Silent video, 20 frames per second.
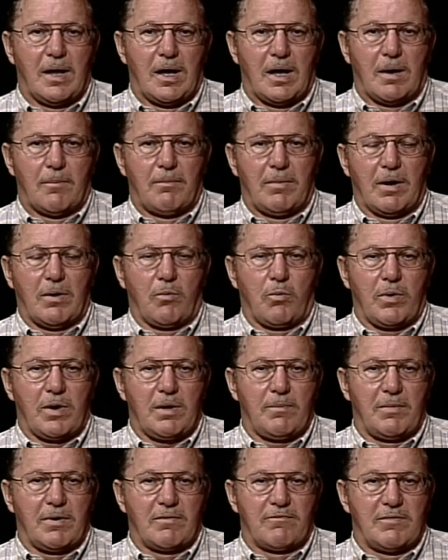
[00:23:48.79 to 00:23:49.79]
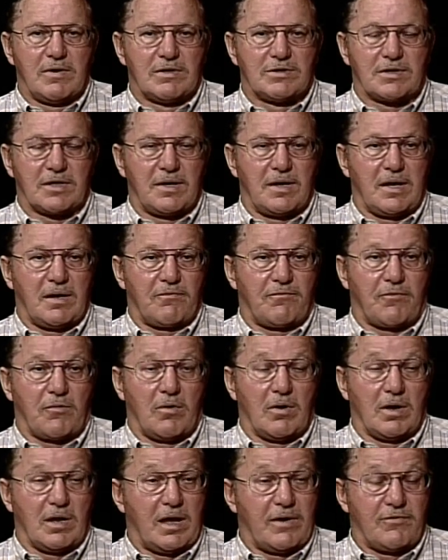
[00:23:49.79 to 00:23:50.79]
But we've been visiting for
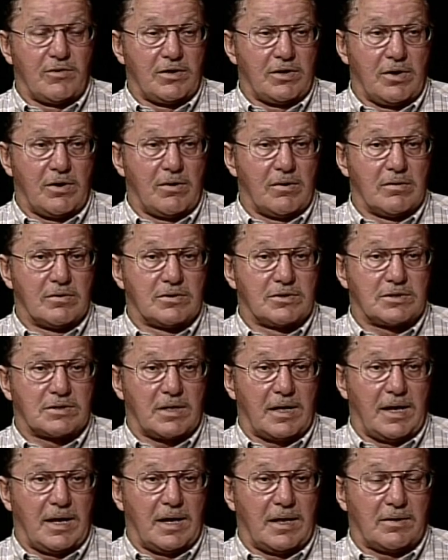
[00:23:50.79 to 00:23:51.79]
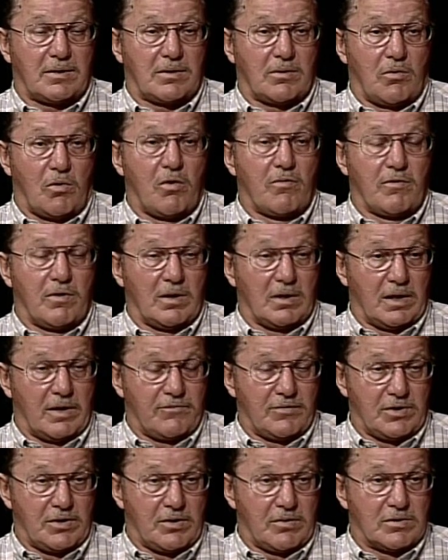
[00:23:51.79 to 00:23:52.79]
11 years at over
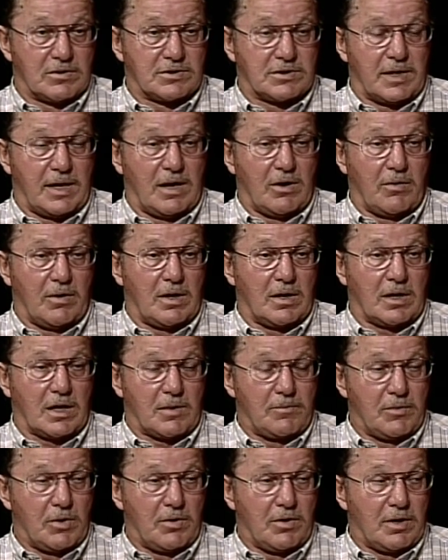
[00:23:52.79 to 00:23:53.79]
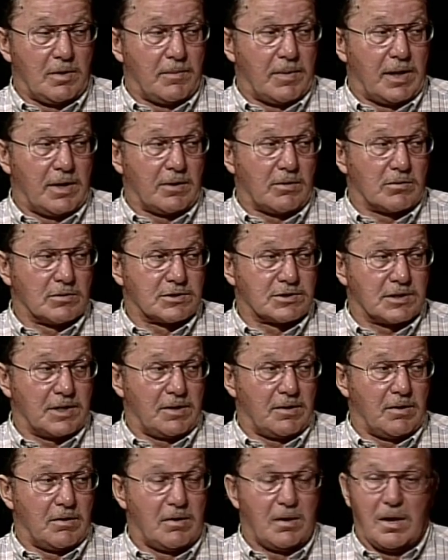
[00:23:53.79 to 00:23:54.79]
11 years now at Community Medical
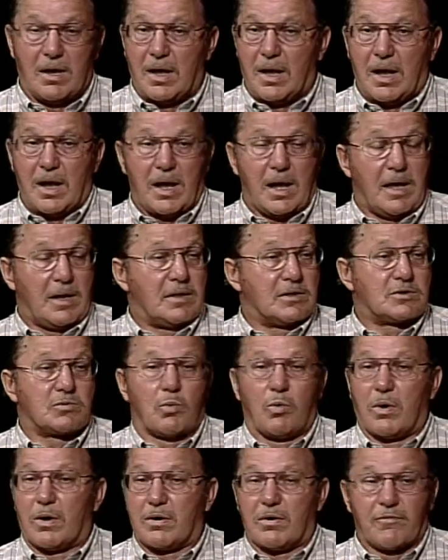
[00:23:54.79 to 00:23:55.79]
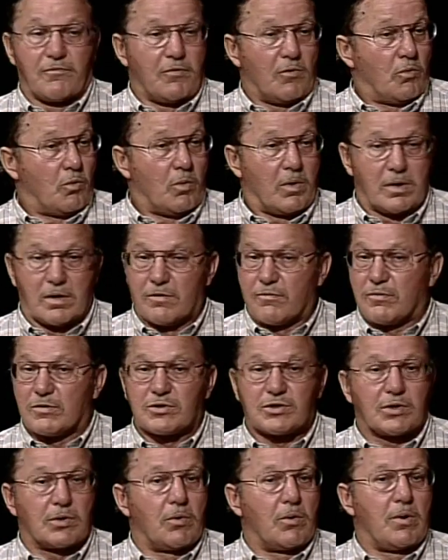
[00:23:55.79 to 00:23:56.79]
Center, and it's wonderful, wonderful
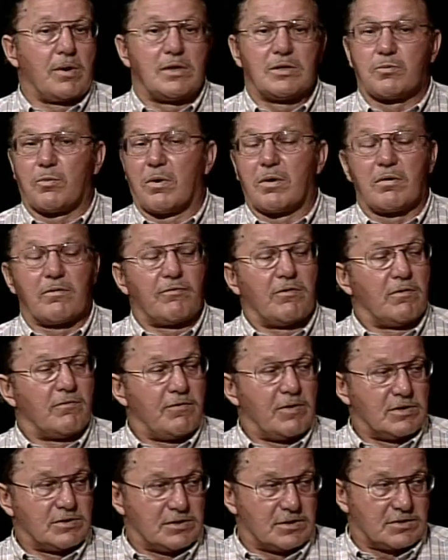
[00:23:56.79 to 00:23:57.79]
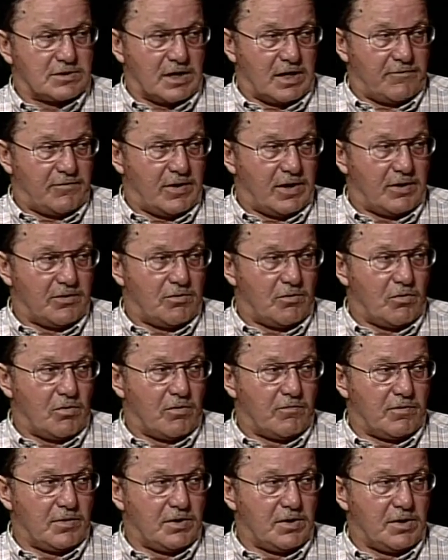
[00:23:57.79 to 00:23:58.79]
stories, wonderful visits I've had there
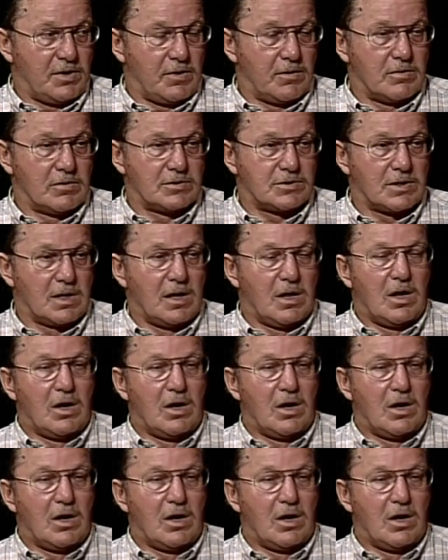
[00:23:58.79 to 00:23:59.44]
over the years.